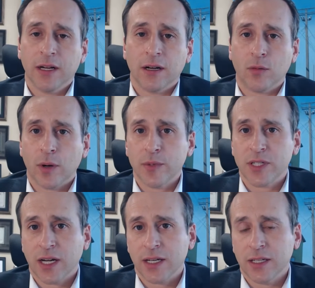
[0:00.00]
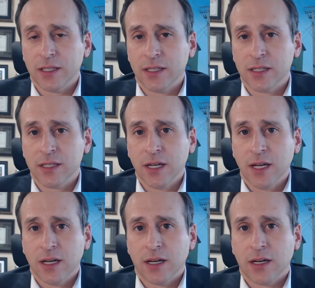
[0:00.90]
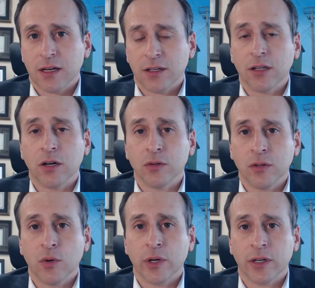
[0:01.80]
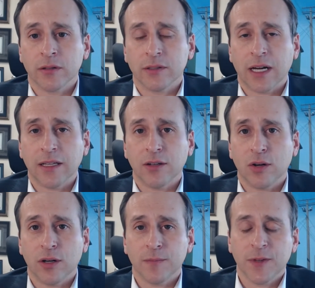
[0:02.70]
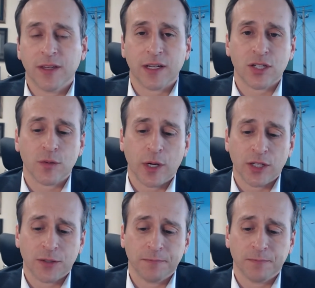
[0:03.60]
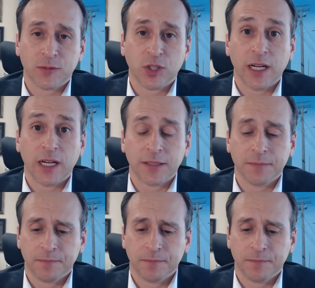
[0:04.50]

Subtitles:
Website is lonelawyer.law. Thanks so much. Good luck.